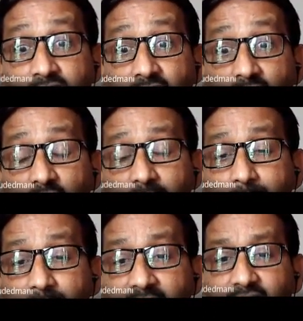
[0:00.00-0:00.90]
still
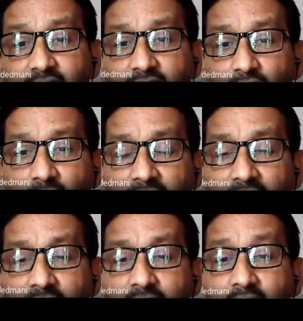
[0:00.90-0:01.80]
better
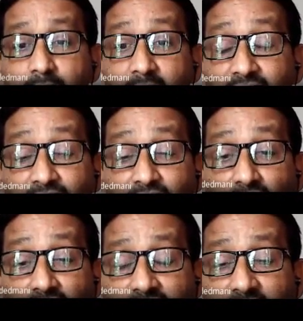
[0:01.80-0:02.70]
way by
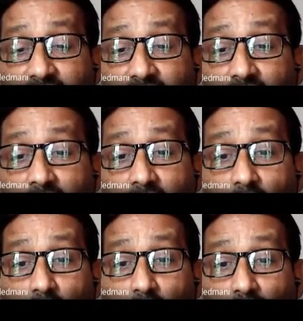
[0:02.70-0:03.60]
focusing
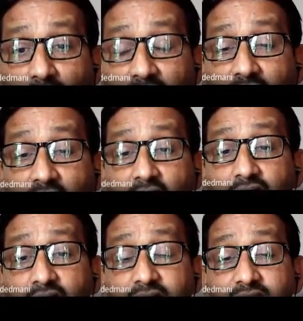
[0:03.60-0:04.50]
only on